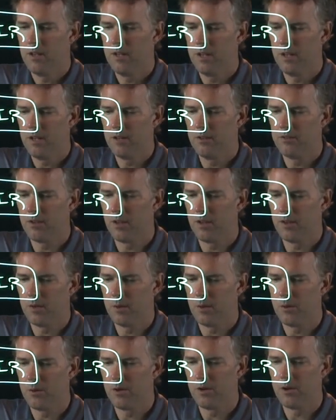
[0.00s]
is on
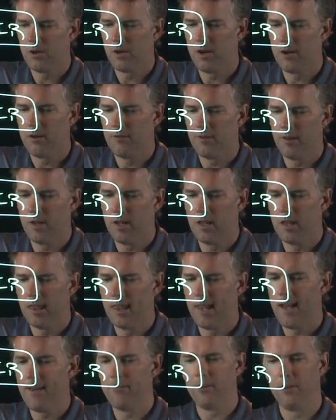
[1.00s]
the order of
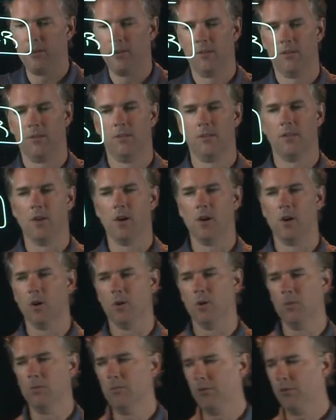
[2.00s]
11
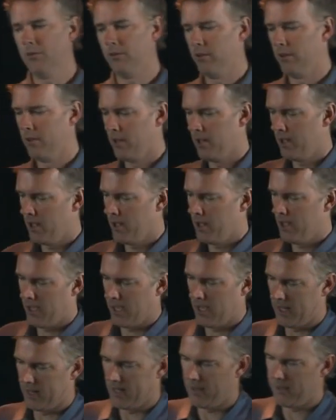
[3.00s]
ohms.
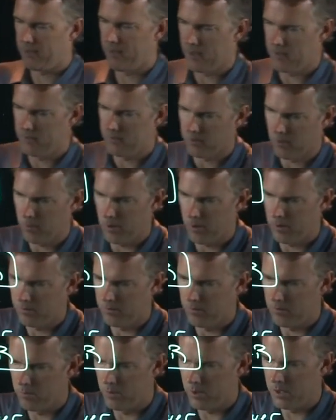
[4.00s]
And let's ask the
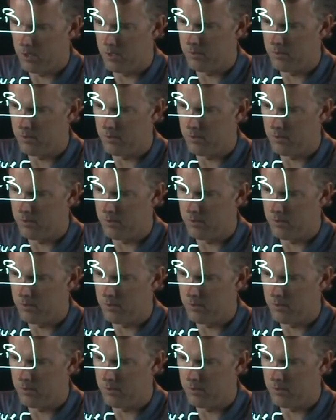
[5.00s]
question, what